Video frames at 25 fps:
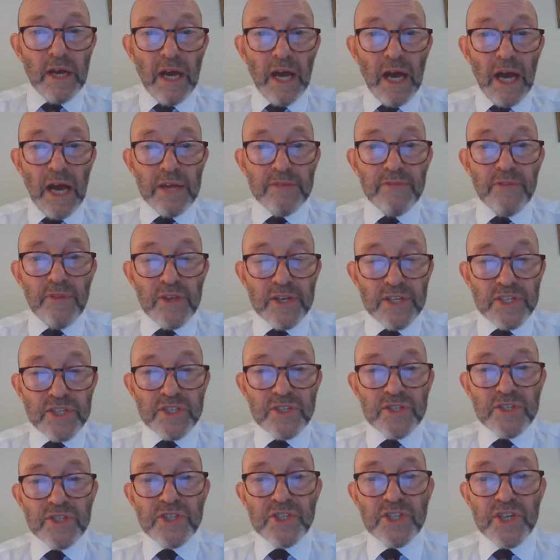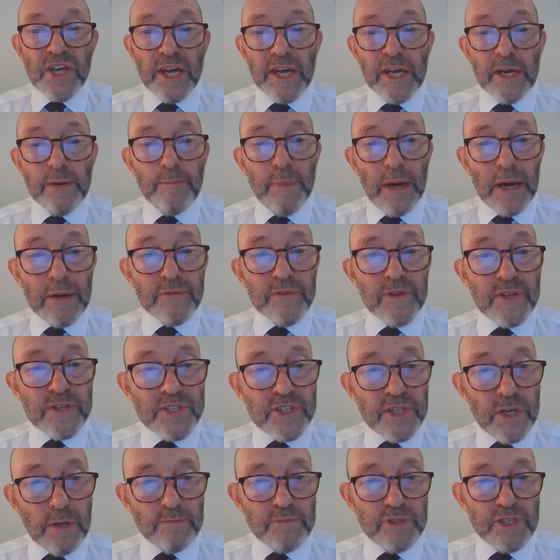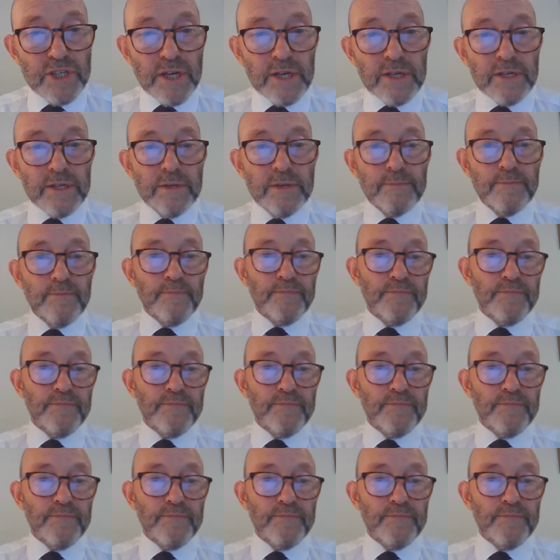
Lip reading: had this to say about the subject.